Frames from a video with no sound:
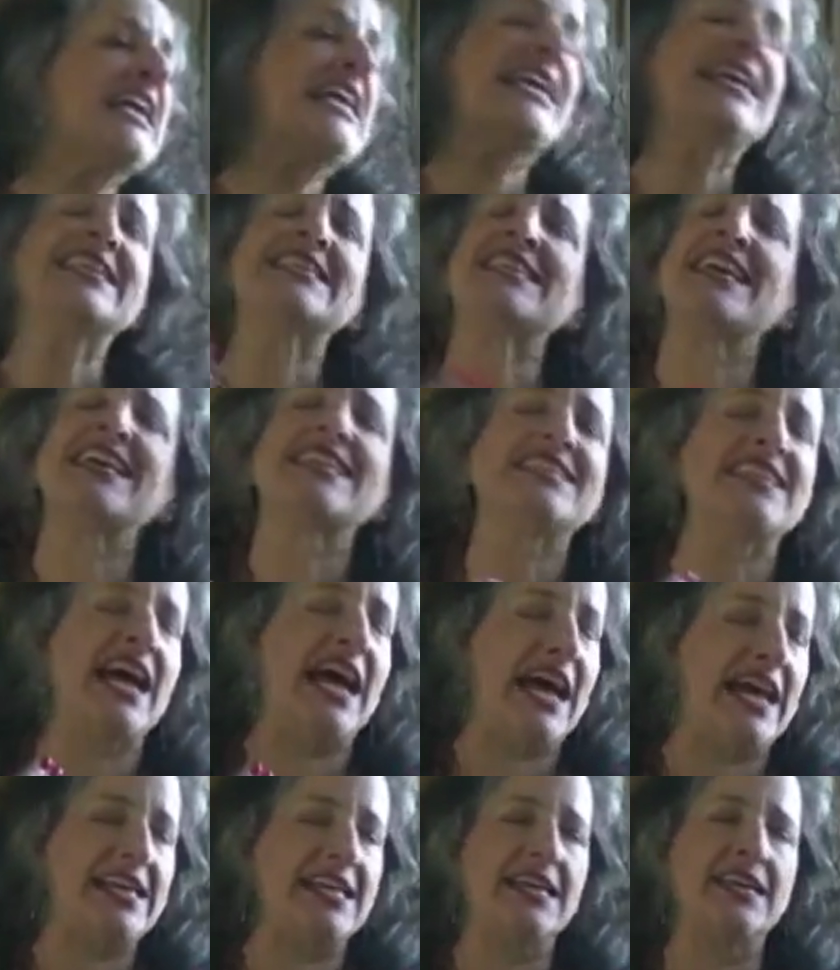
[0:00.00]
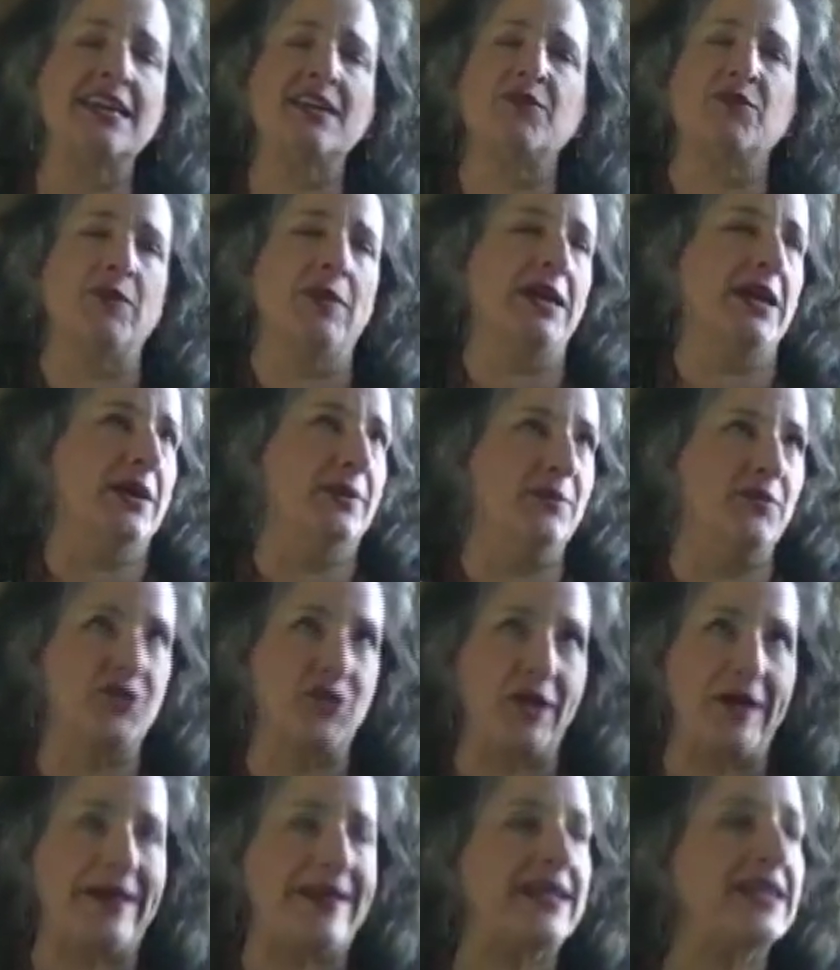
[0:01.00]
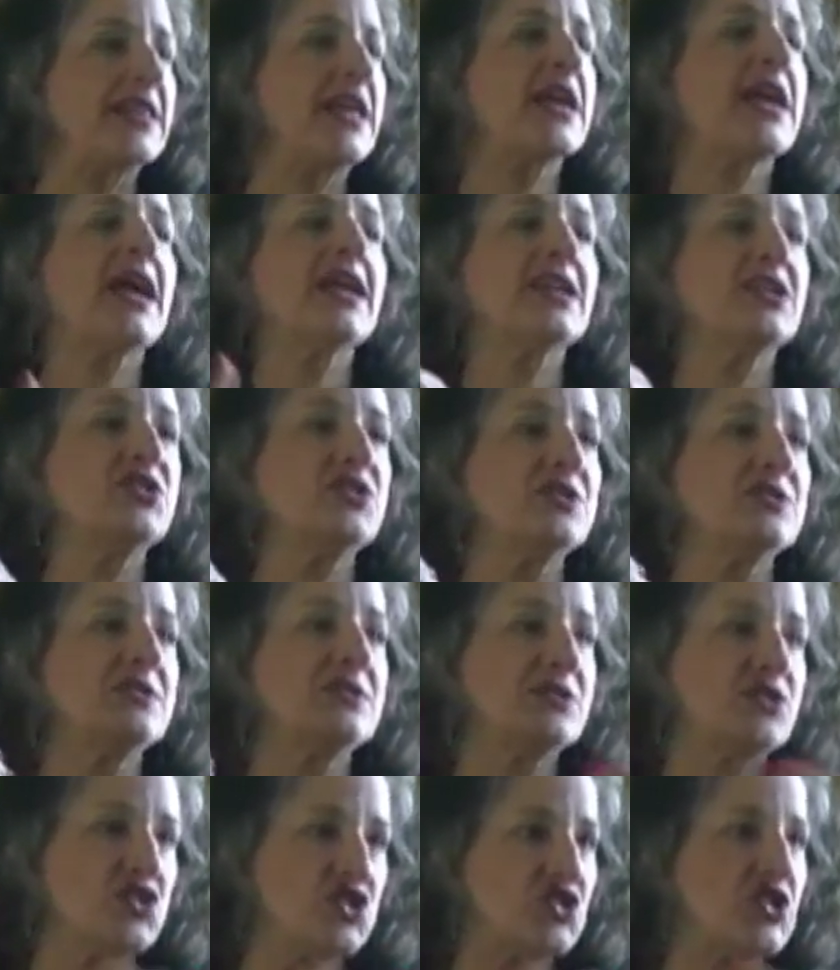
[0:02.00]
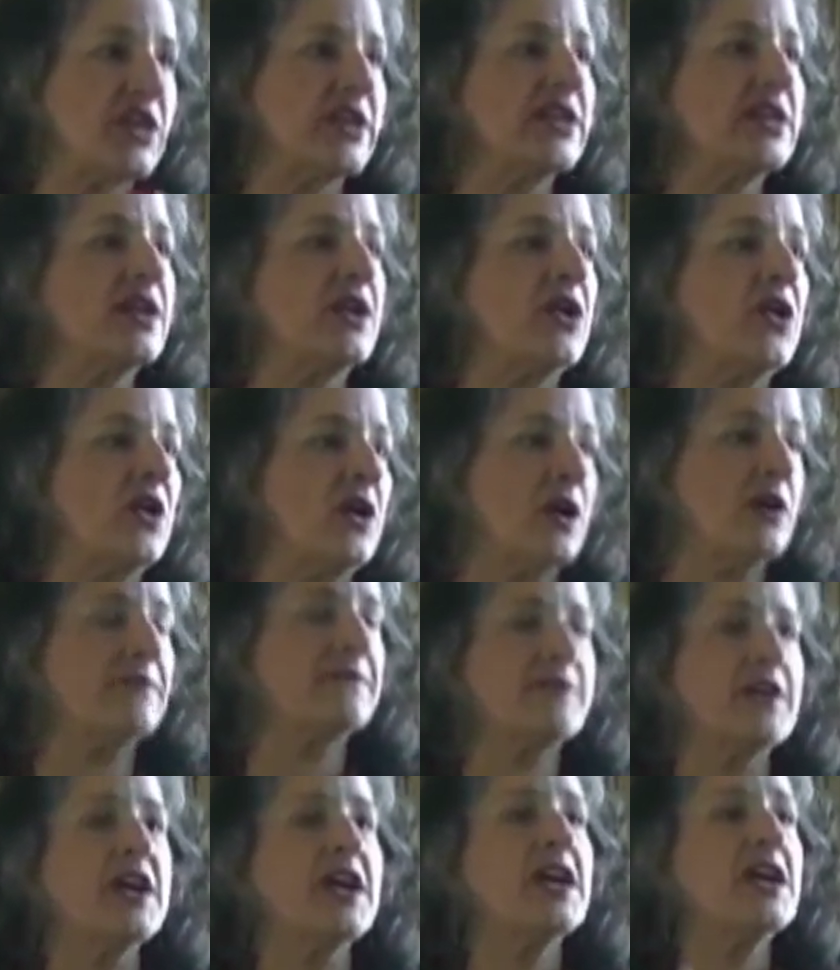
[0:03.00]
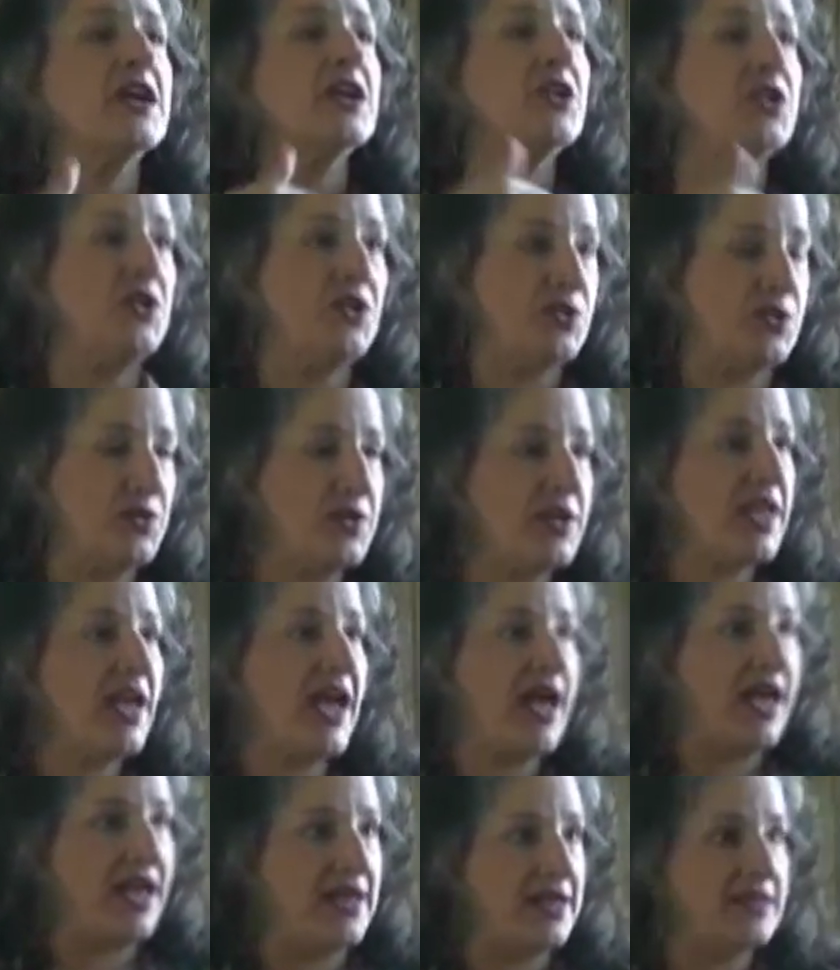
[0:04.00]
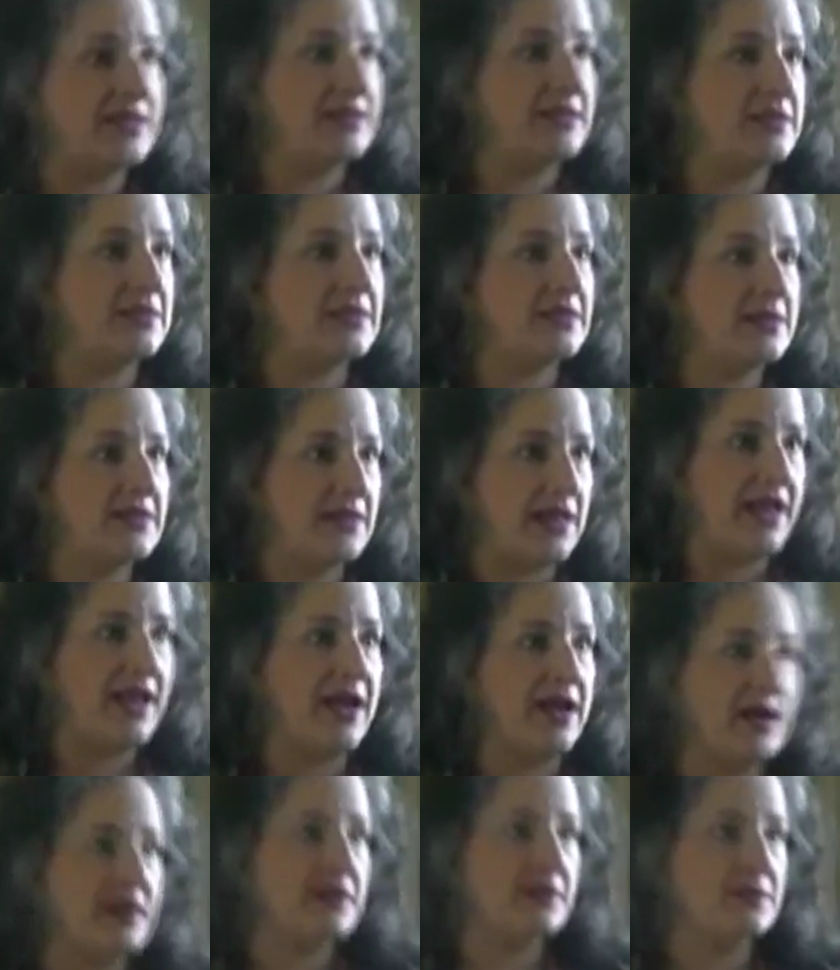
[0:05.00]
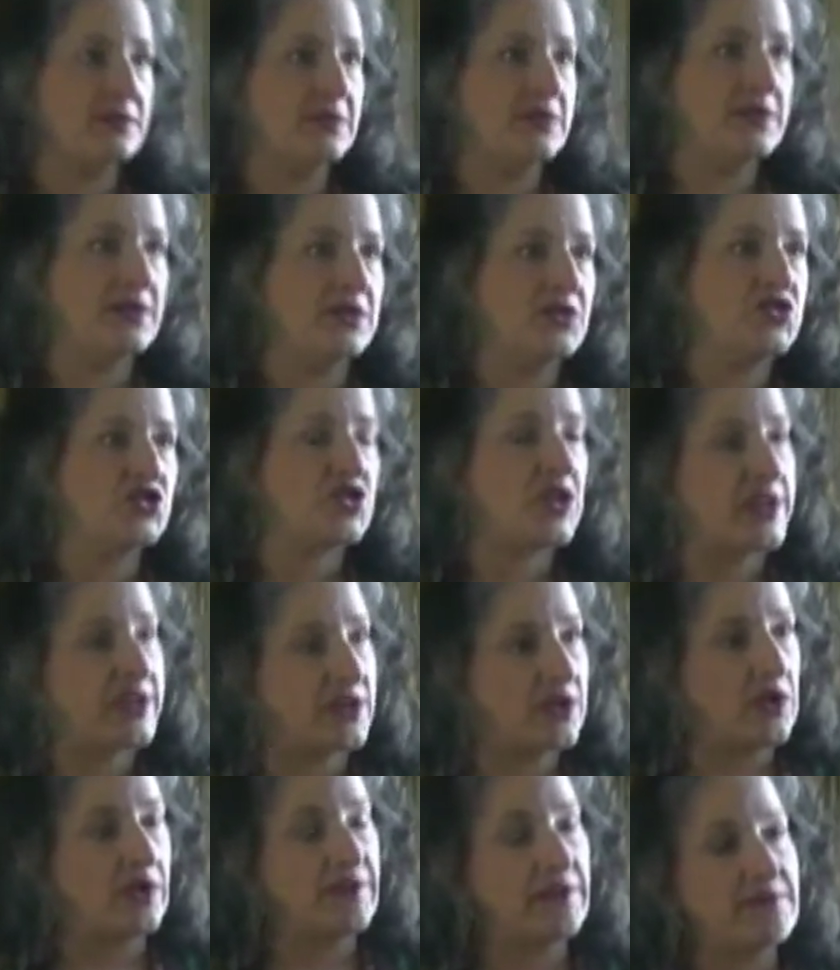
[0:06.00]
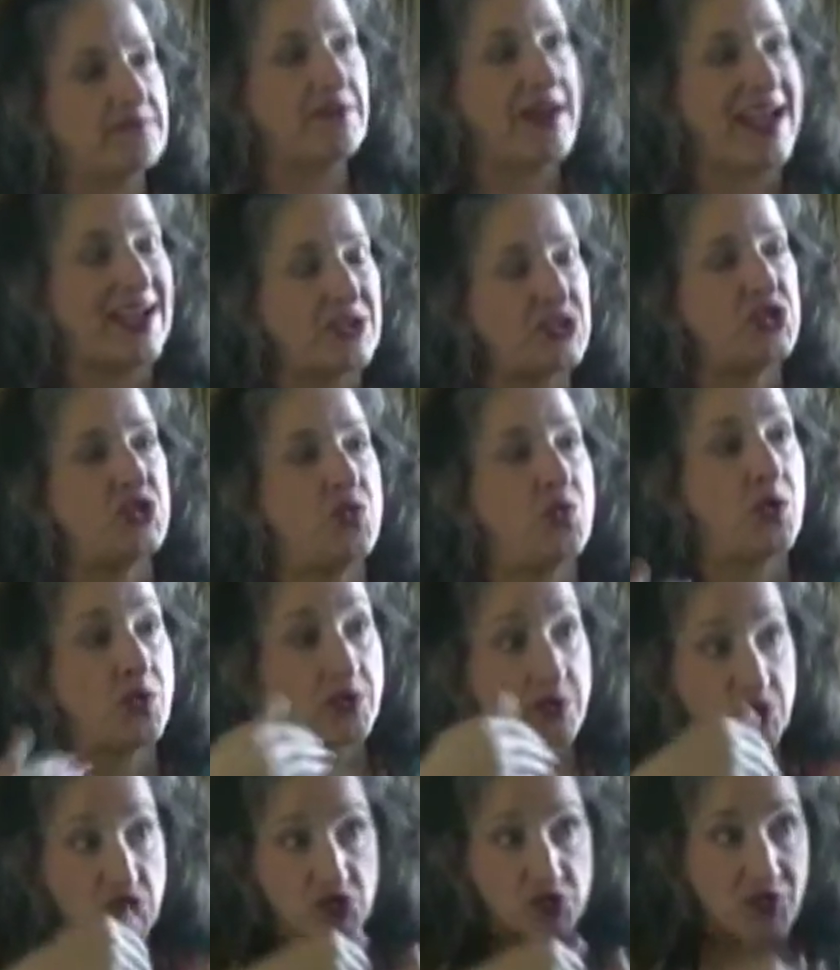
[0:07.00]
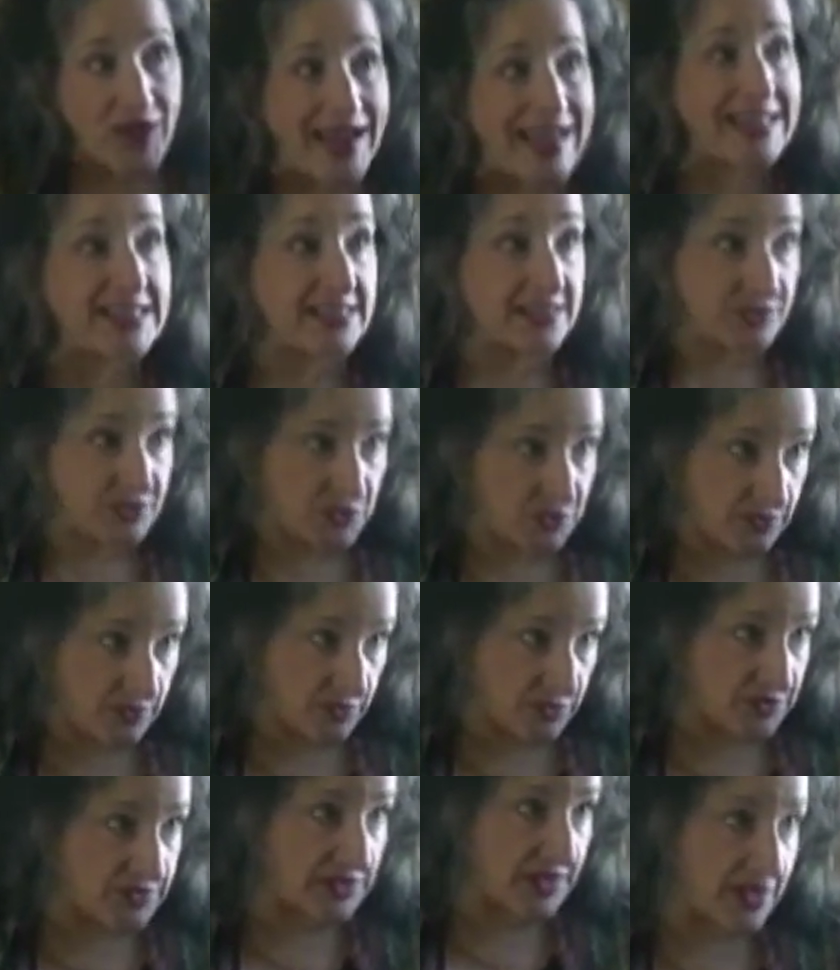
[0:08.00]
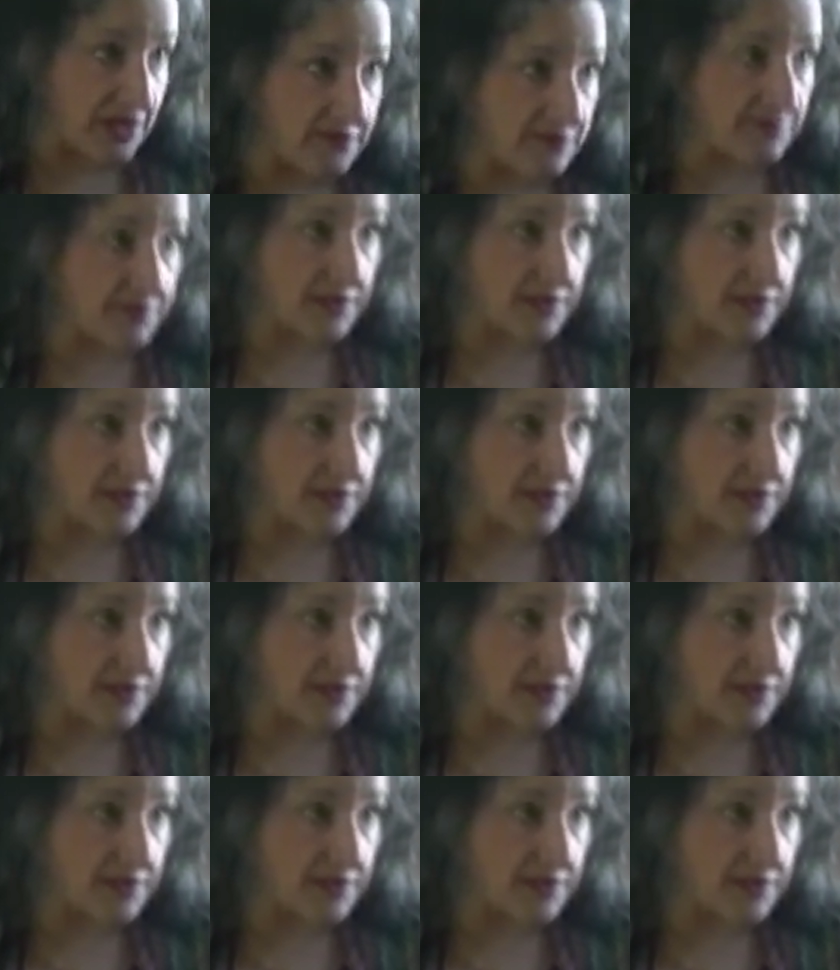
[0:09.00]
It's like, Dad, give me a break. Like I can shut it off. You can now shut it off. In fact, you won't attract it to yourself.